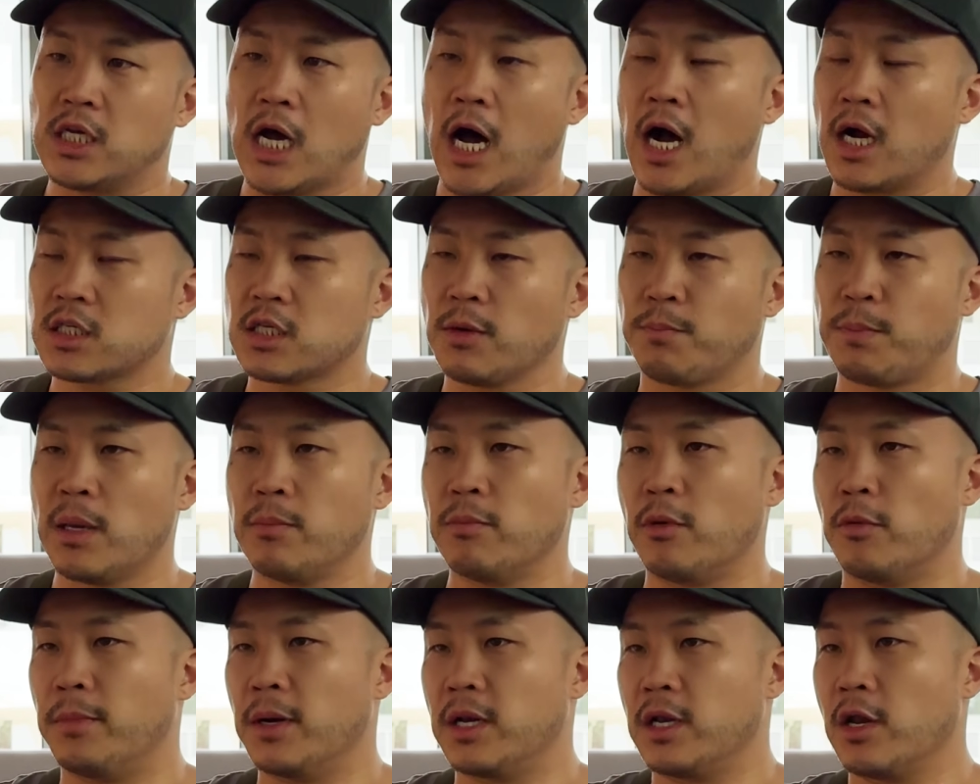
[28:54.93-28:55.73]
talk to
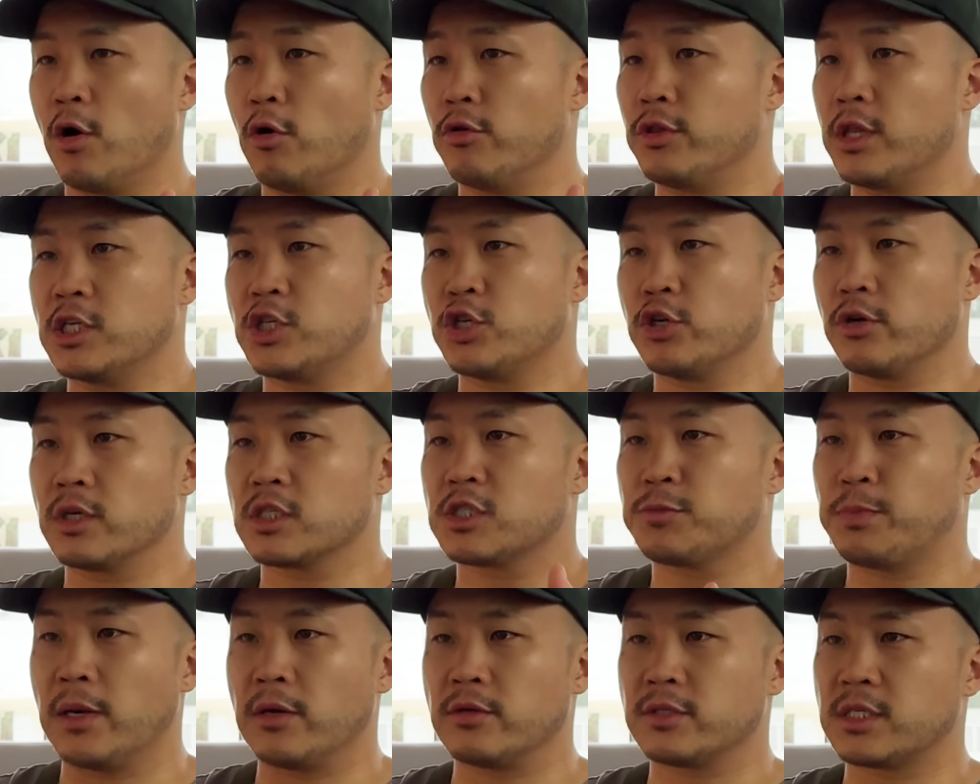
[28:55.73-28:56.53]
people, but know that your
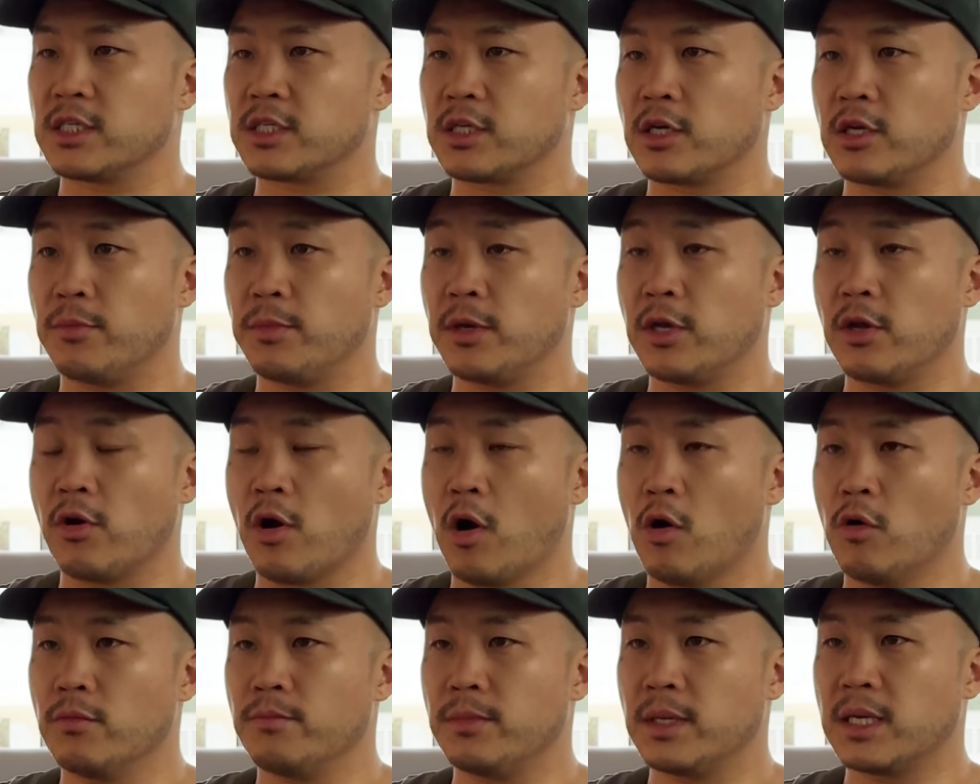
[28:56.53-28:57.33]
experience is going to be
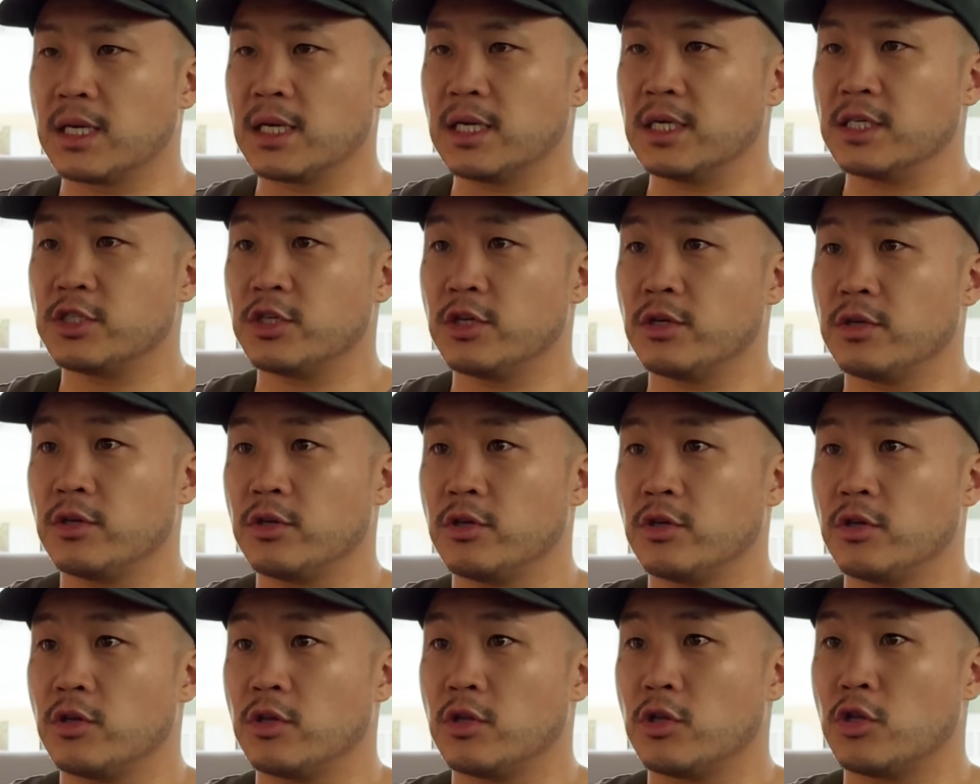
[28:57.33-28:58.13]
your own, because
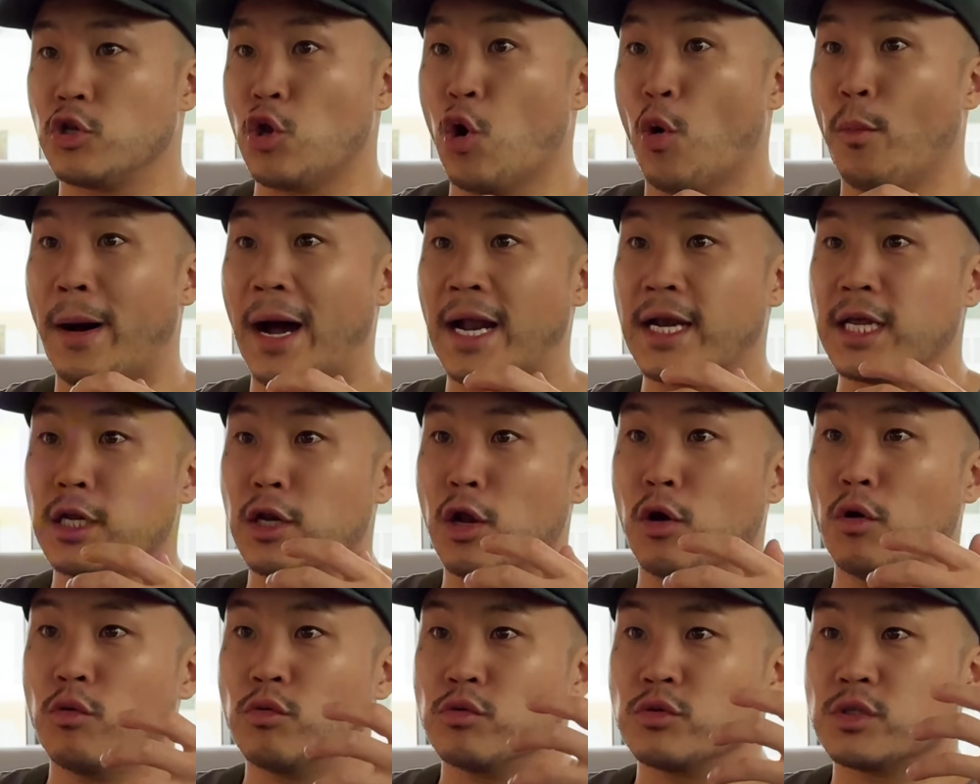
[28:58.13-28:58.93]

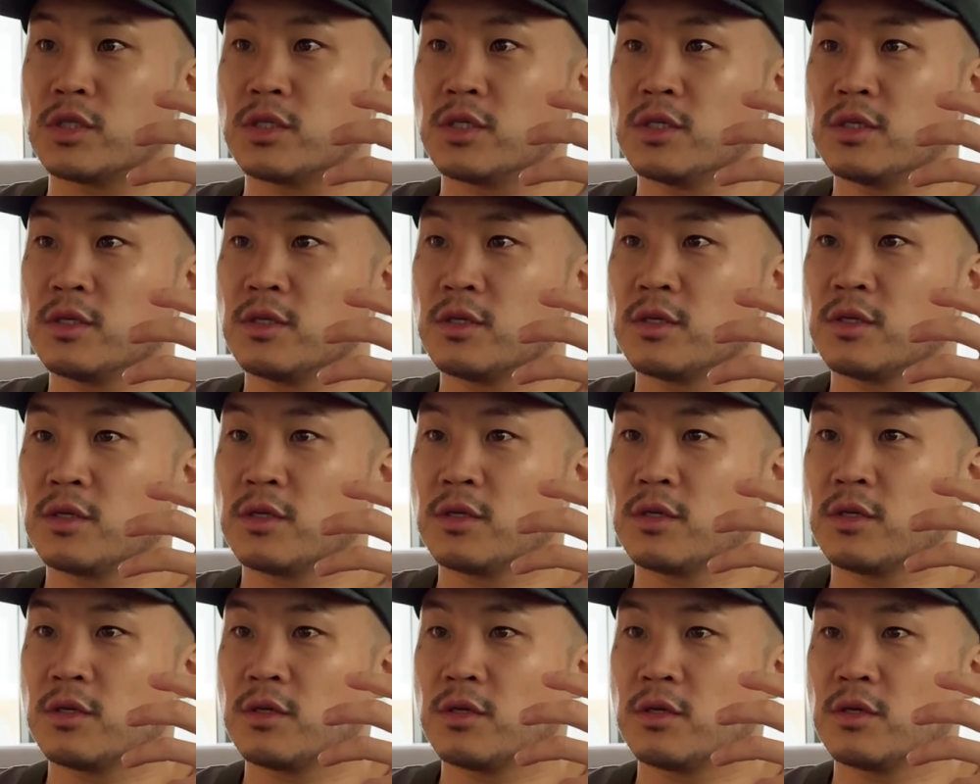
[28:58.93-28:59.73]
nobody knows
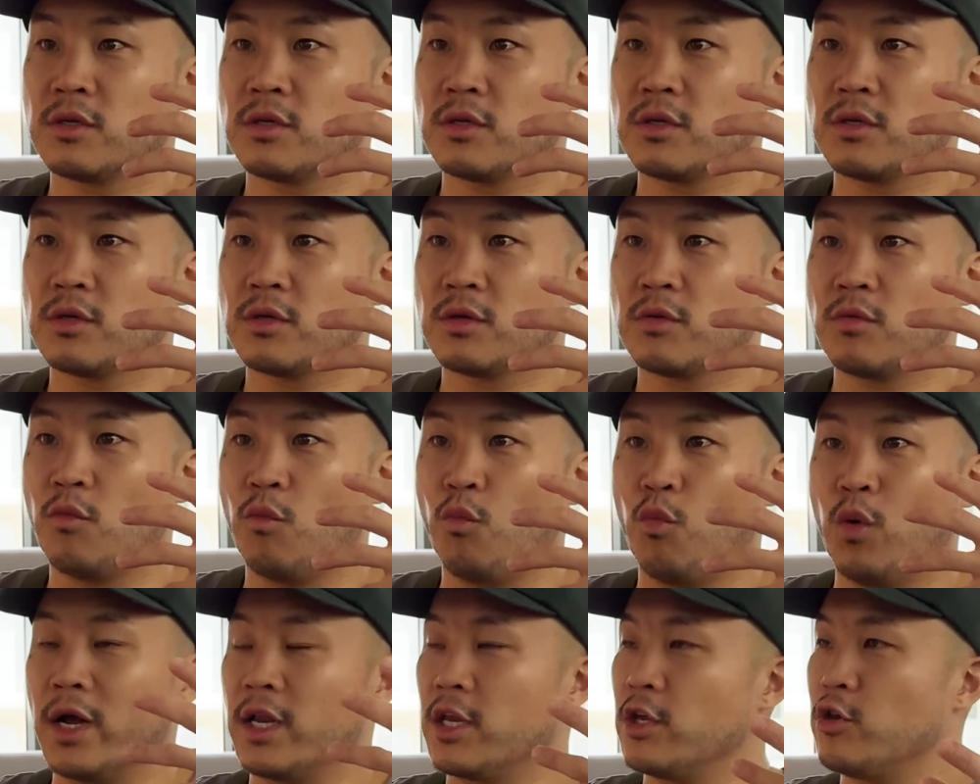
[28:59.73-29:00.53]

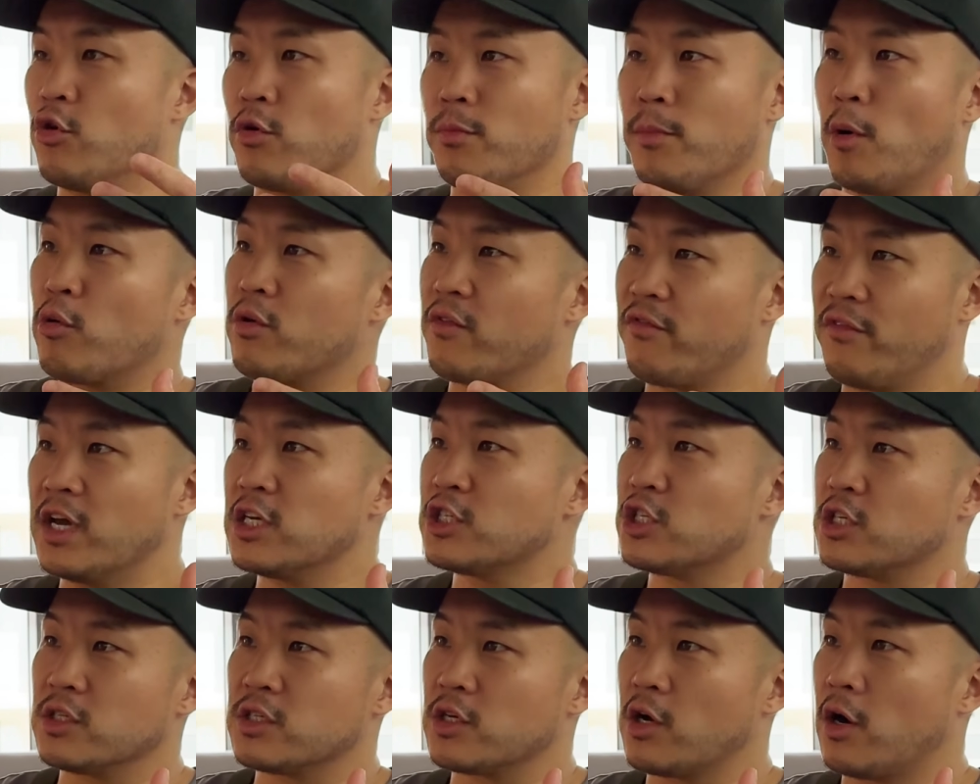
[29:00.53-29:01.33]
what your
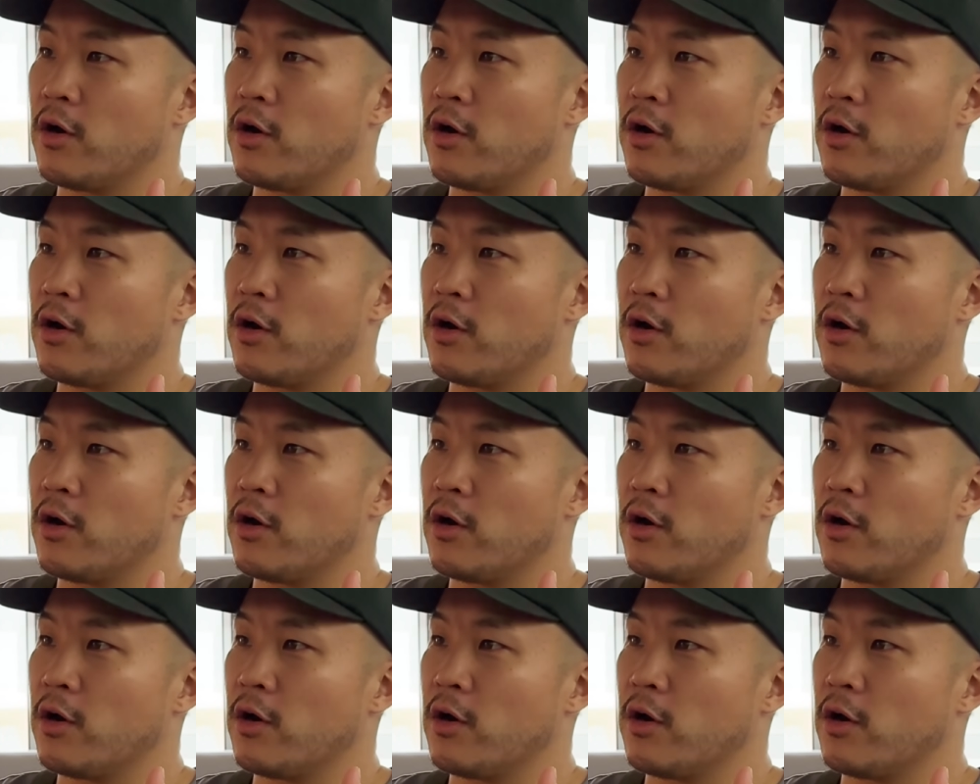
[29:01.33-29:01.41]
motivations